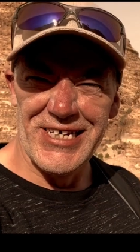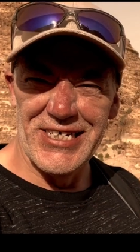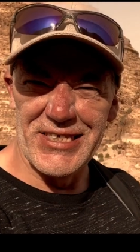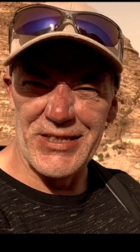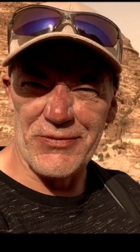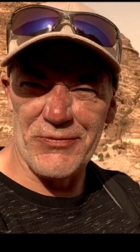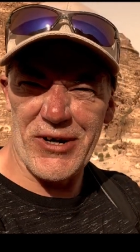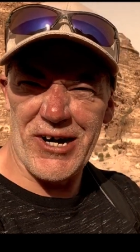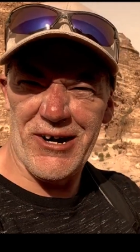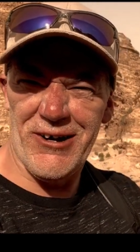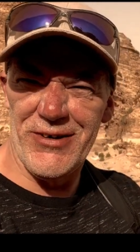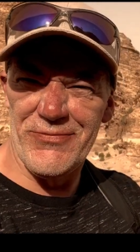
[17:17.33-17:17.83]

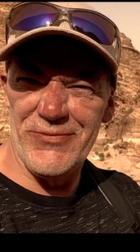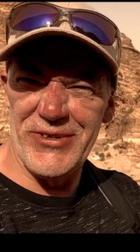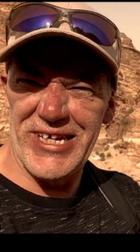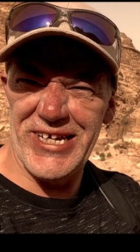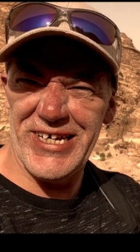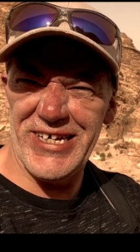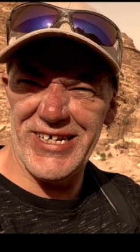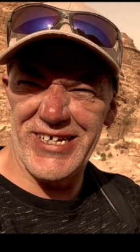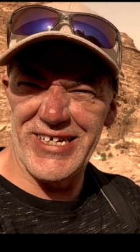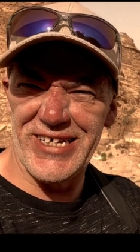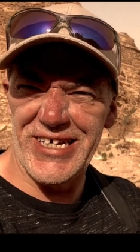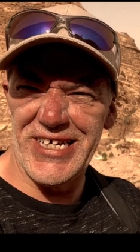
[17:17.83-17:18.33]
Behind me
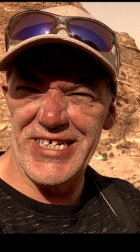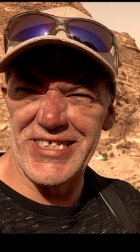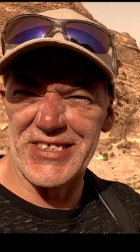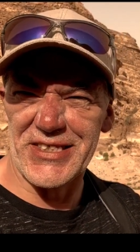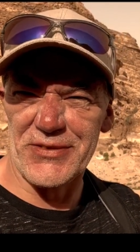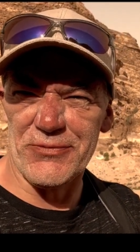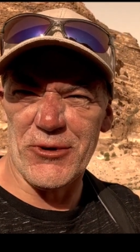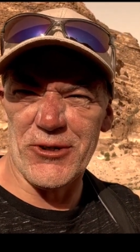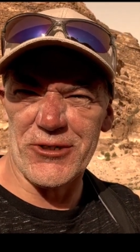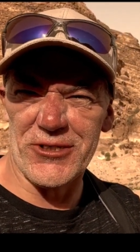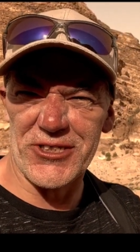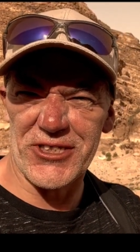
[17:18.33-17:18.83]
here is the
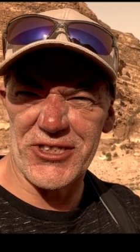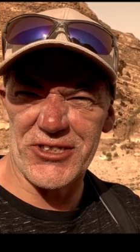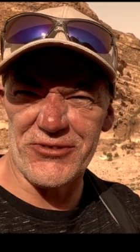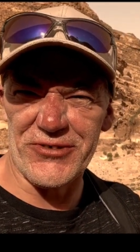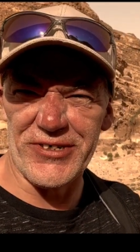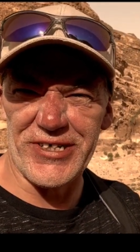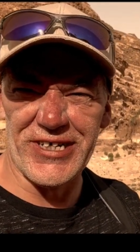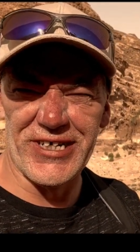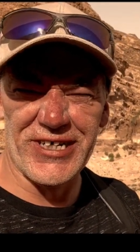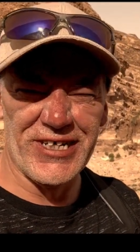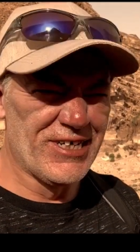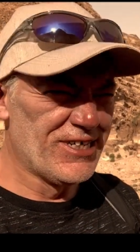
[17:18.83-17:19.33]

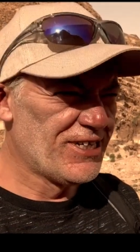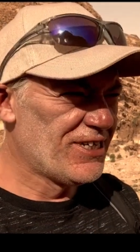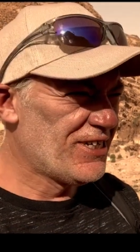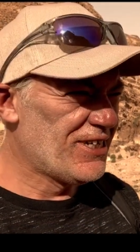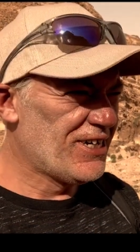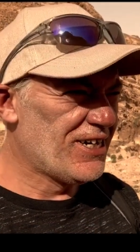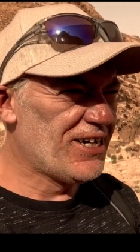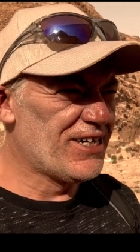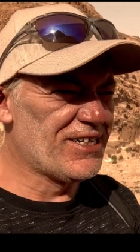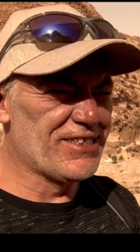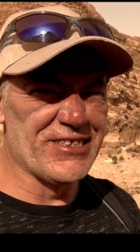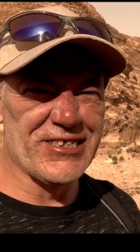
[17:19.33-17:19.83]
monastery,
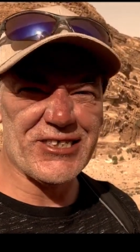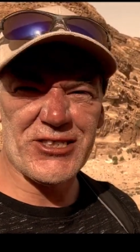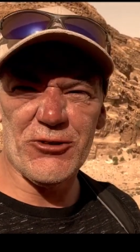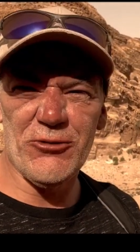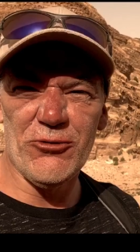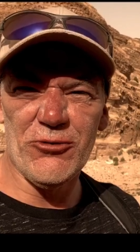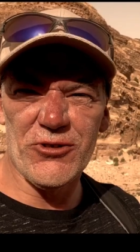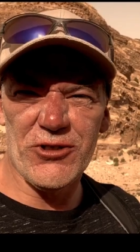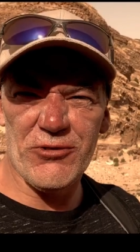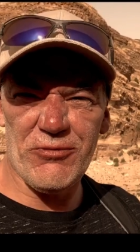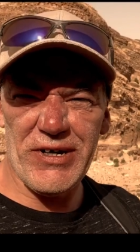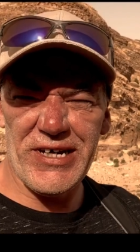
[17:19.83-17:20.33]
and it's
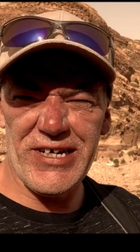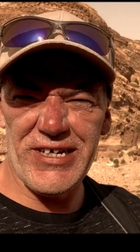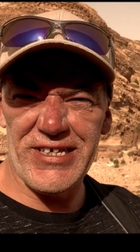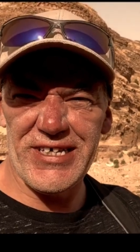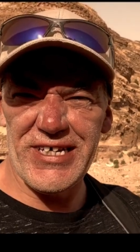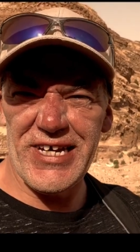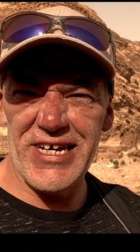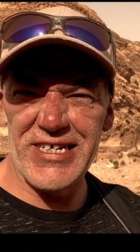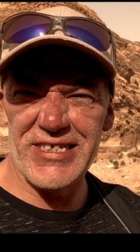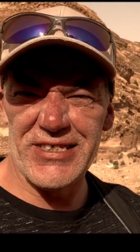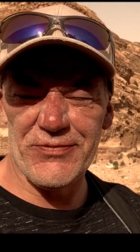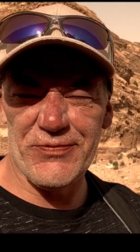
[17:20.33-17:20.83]
all the way at
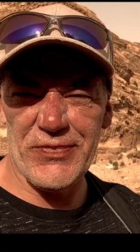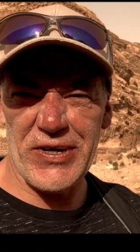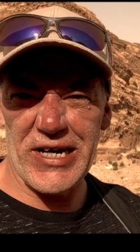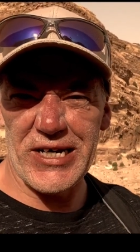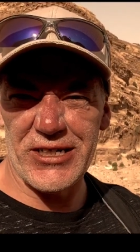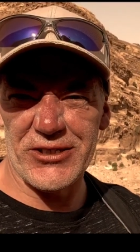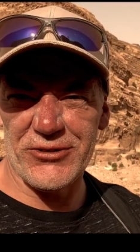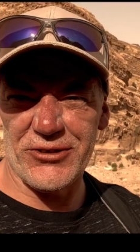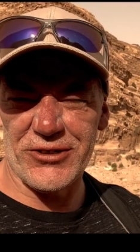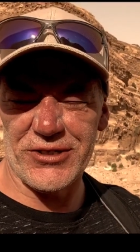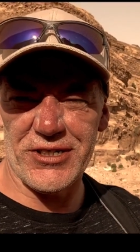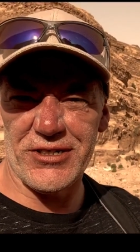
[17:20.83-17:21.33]
the end of
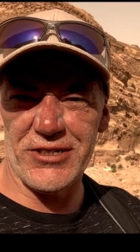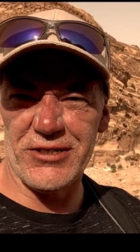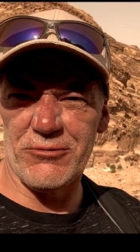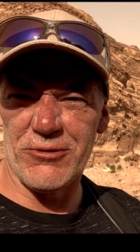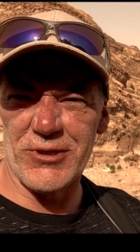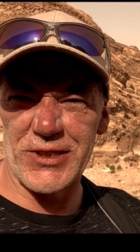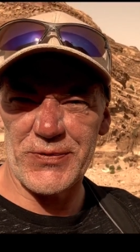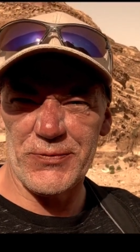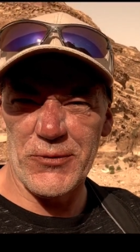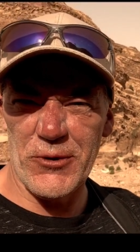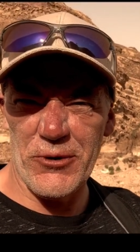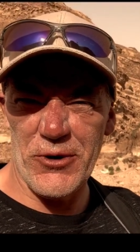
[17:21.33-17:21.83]
Petra. I don't know
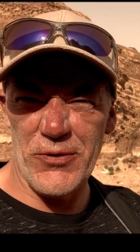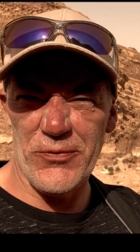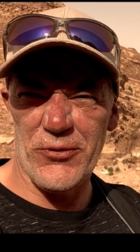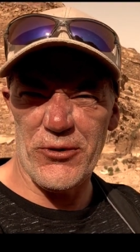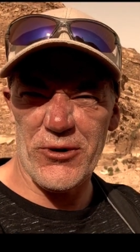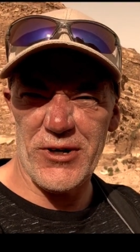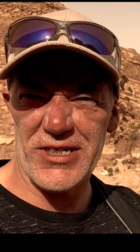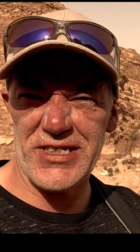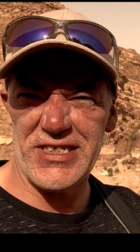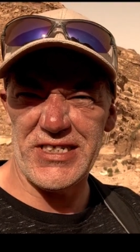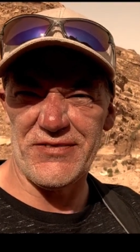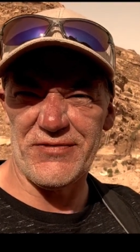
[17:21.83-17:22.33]
what's more
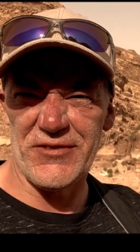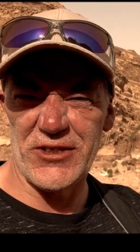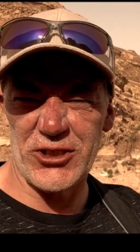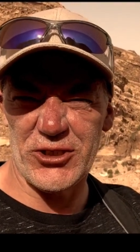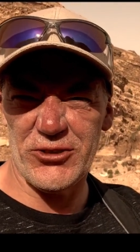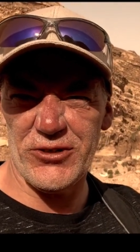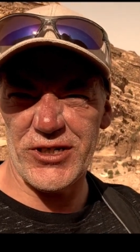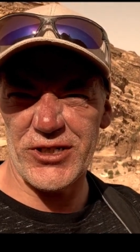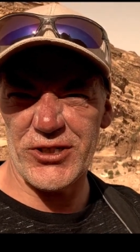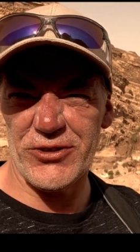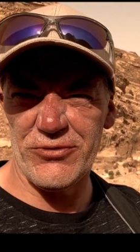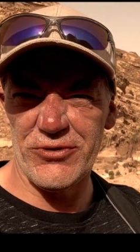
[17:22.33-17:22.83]
impressive, the
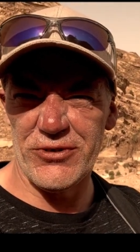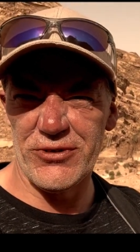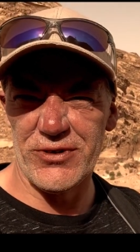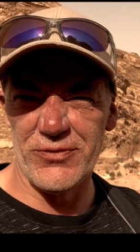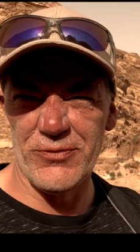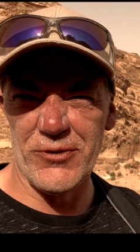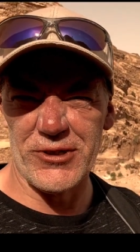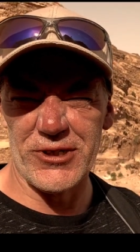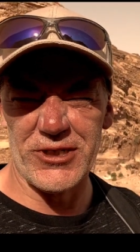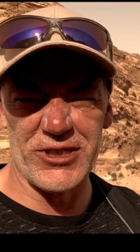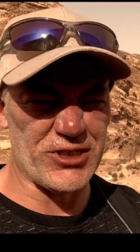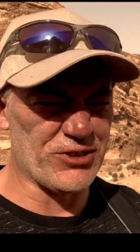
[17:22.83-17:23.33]
treasury or the
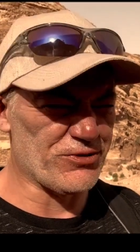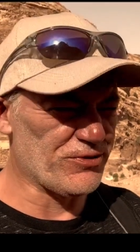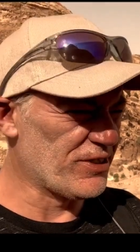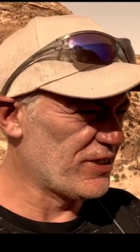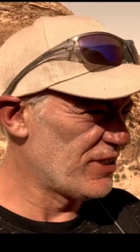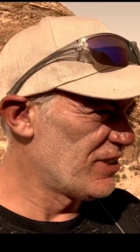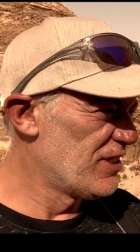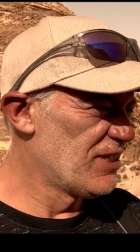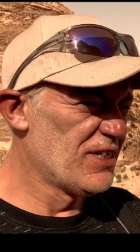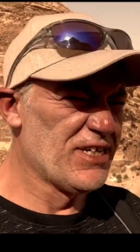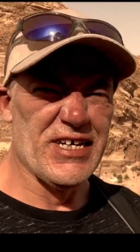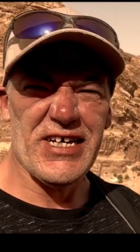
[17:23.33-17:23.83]
monastery.
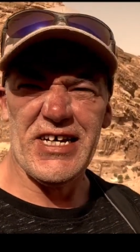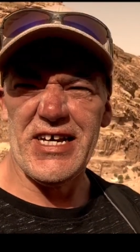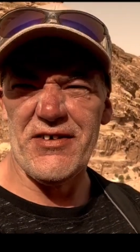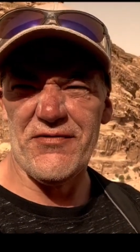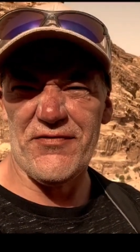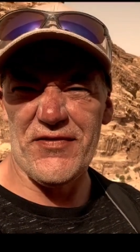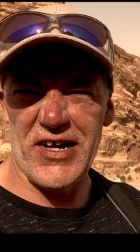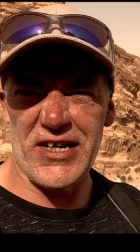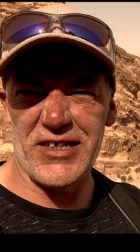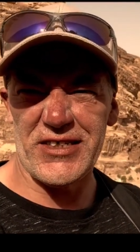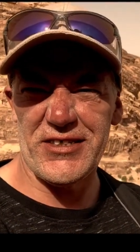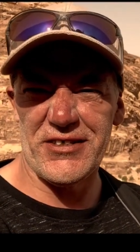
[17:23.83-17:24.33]
In
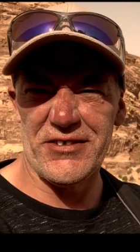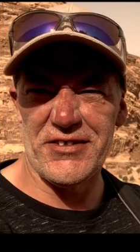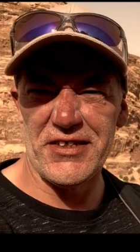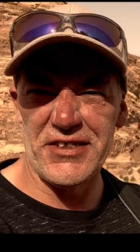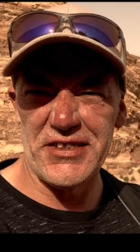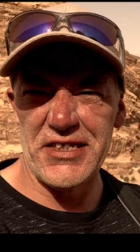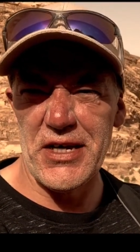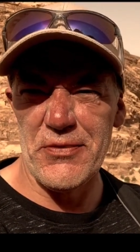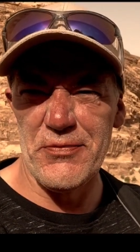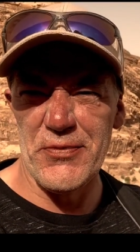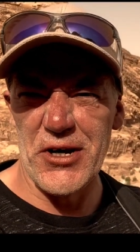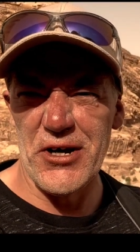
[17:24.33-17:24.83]
fact, I think
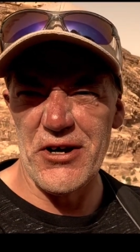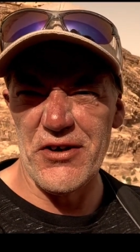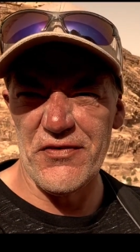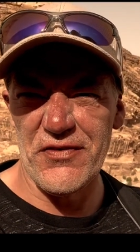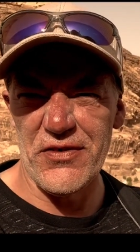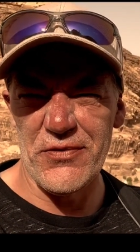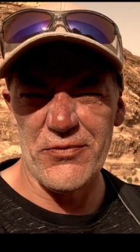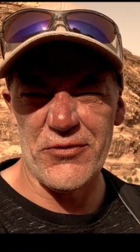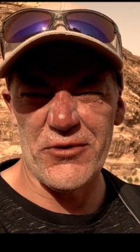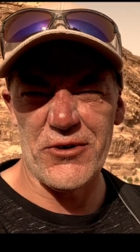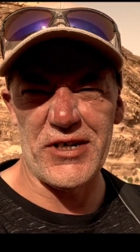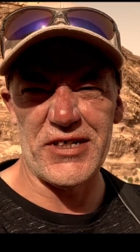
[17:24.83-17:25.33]
they're both
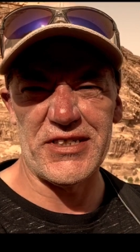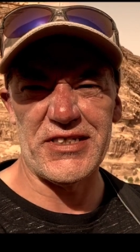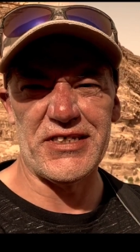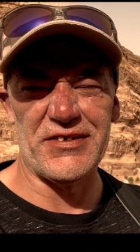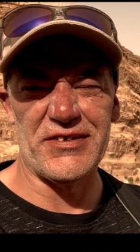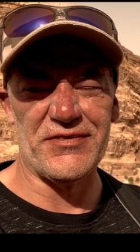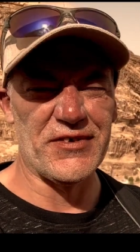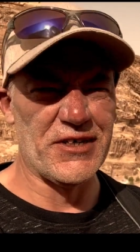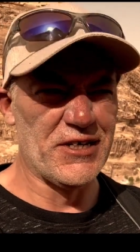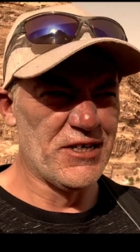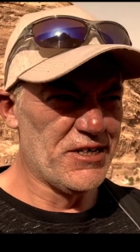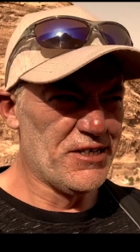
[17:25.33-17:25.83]
impressive.